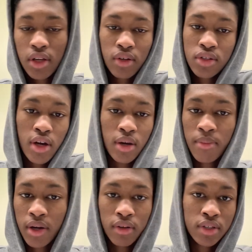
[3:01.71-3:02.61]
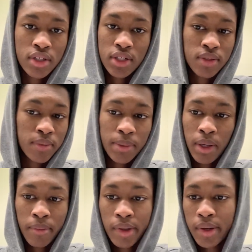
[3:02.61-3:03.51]
talk about, it's just me and my
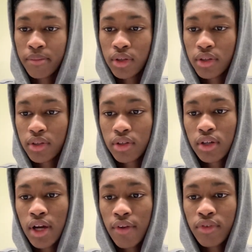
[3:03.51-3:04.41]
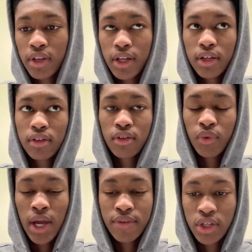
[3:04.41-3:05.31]
mom. I feel like we
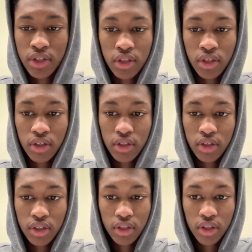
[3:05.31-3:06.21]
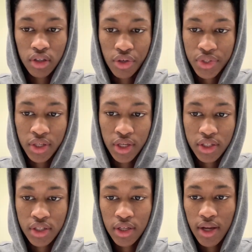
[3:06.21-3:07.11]
have such a close
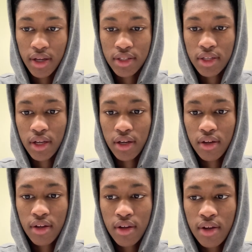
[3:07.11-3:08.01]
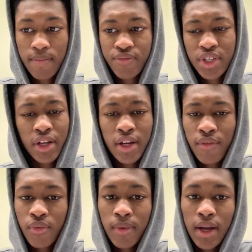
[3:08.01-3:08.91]
connection that it's like
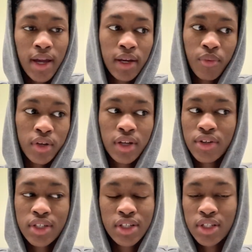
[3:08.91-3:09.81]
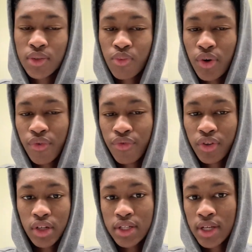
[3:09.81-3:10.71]
telling anyone else, it just won't
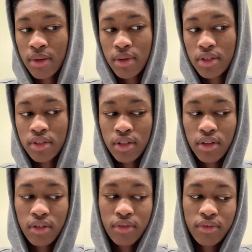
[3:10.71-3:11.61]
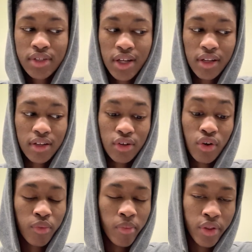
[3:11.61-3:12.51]
feel the same as, telling your
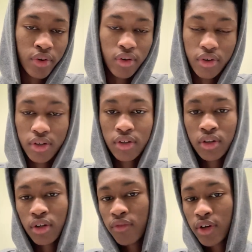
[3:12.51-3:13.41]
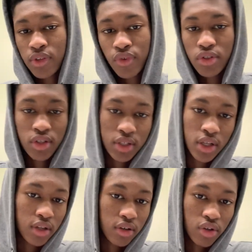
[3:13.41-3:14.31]
own mother, or, vice versa,
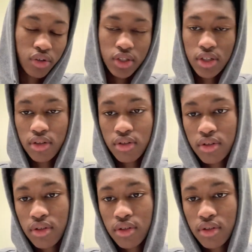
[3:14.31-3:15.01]
telling your own son.